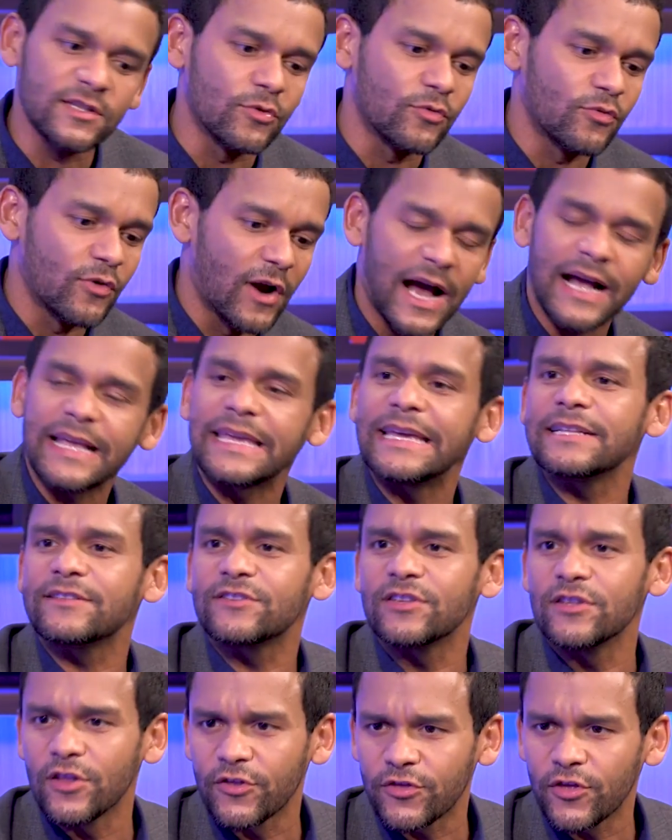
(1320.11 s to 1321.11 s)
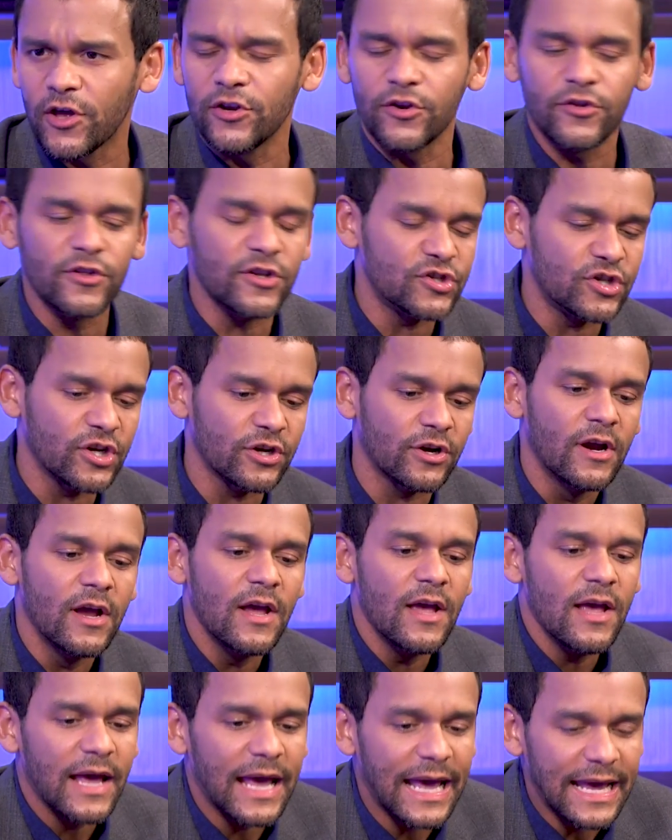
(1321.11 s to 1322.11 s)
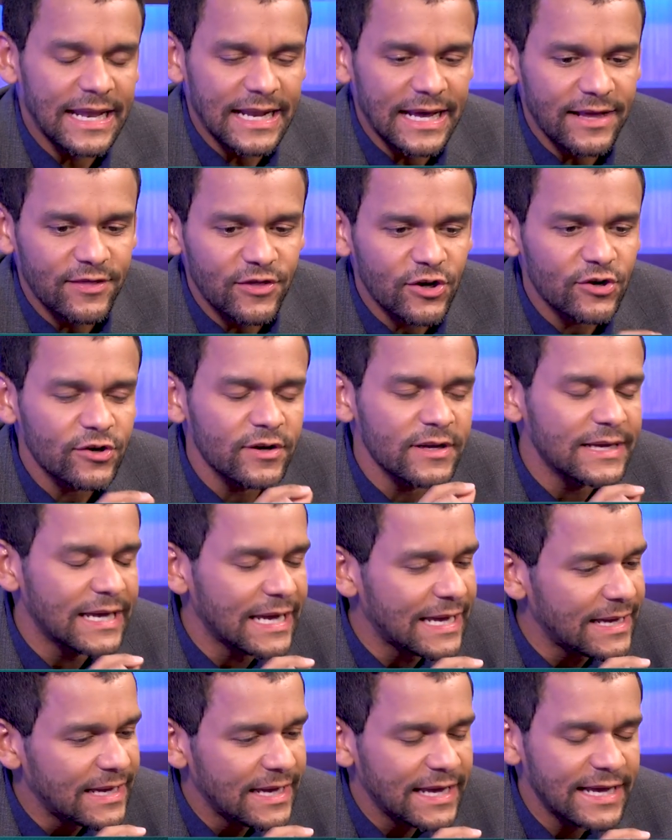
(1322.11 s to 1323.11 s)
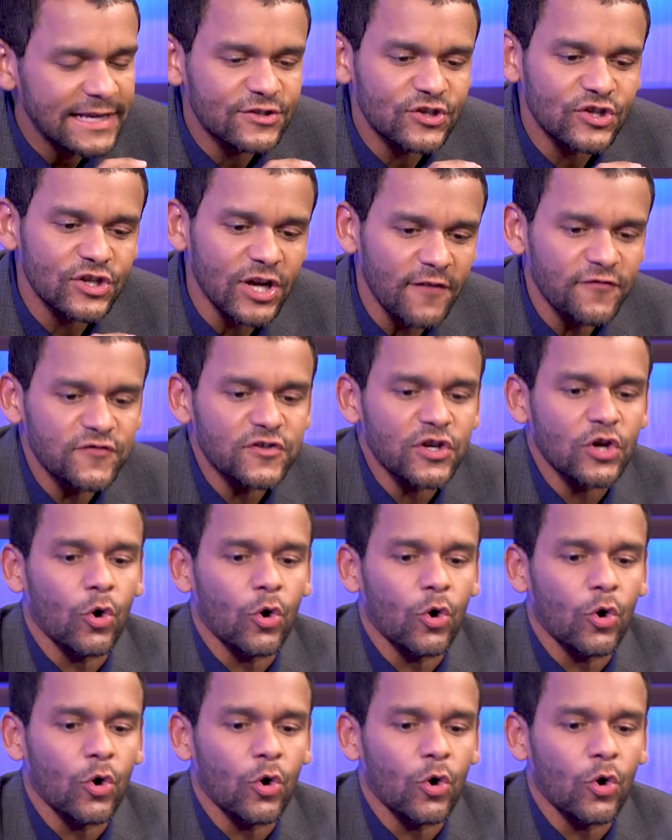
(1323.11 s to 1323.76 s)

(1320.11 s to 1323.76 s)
the Rockets and the Thunder this year, and, and there, it's tough to